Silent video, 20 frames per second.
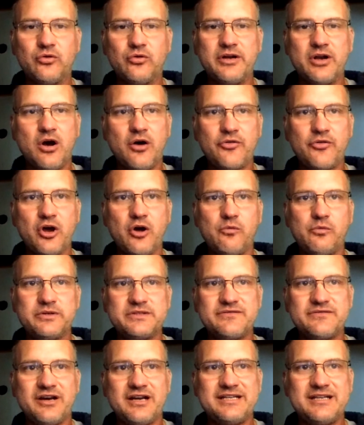And although it was
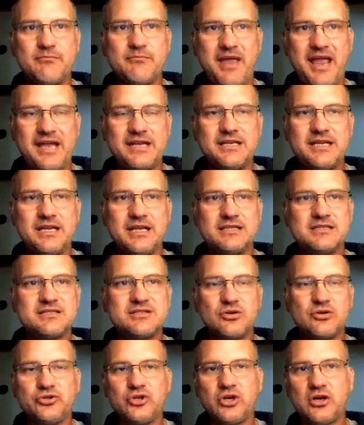very demanding and
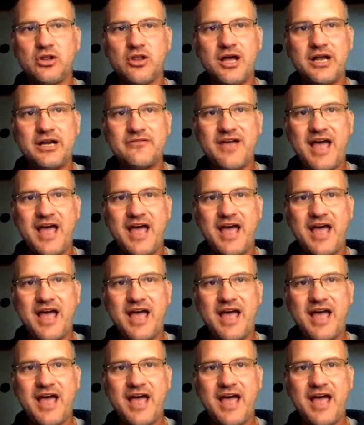still took a lot of